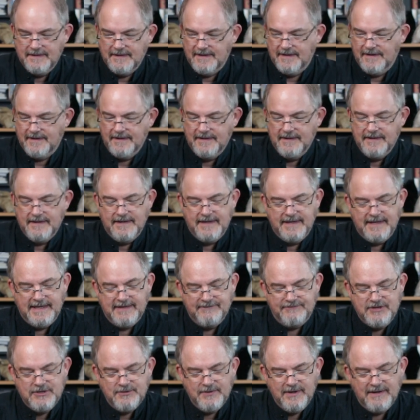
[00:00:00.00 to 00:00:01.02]
Uh,
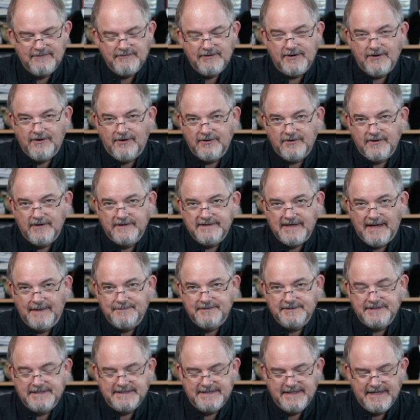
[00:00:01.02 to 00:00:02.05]
if you have a card on
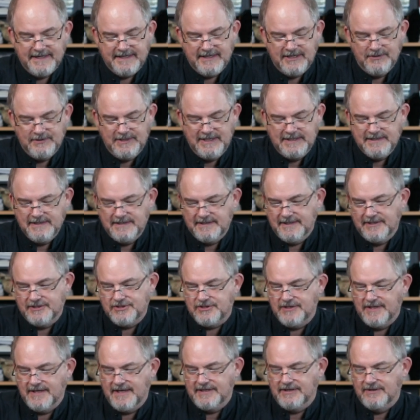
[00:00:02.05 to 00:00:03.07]
top of the deck, you need to
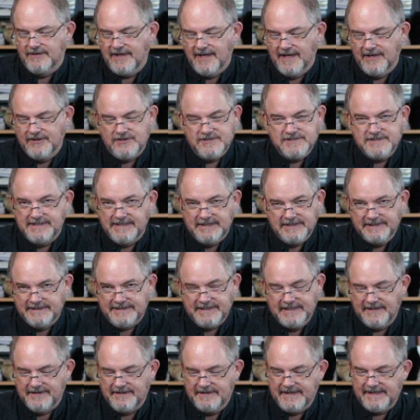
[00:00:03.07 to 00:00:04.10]
ditch that. You can't just deal it
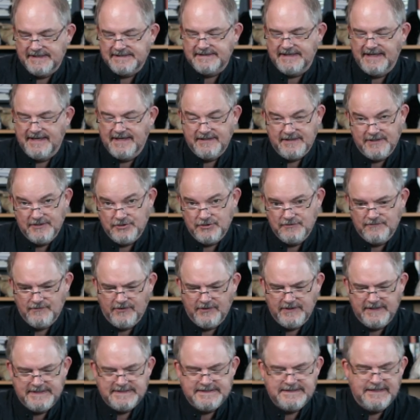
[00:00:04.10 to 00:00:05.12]
into the next hand because you've
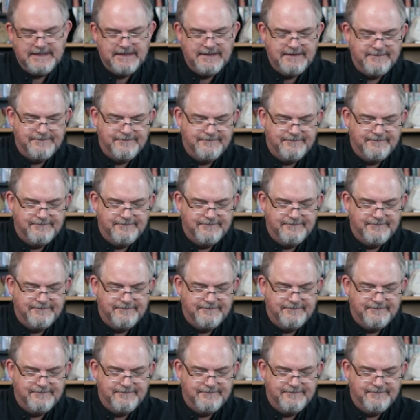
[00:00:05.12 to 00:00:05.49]
already seen it.